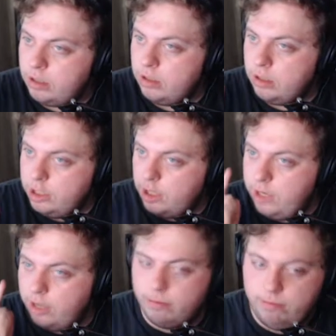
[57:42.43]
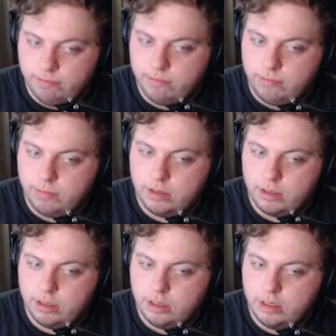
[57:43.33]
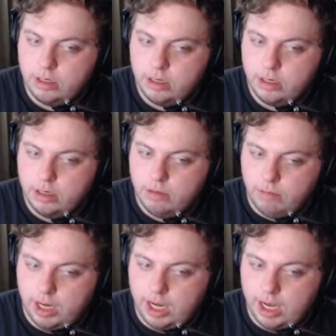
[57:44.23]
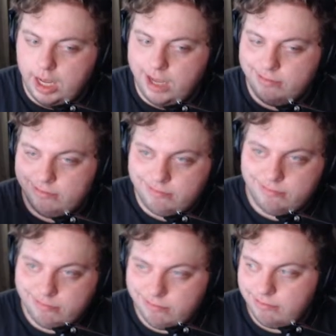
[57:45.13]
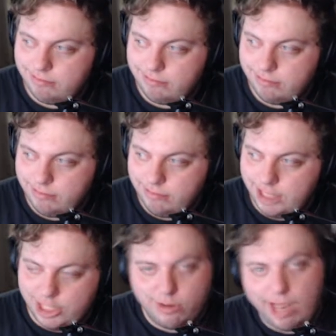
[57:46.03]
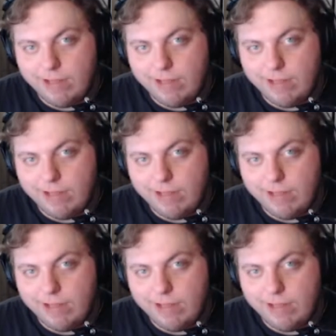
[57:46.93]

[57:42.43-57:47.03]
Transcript: Don't know them. But that's okay.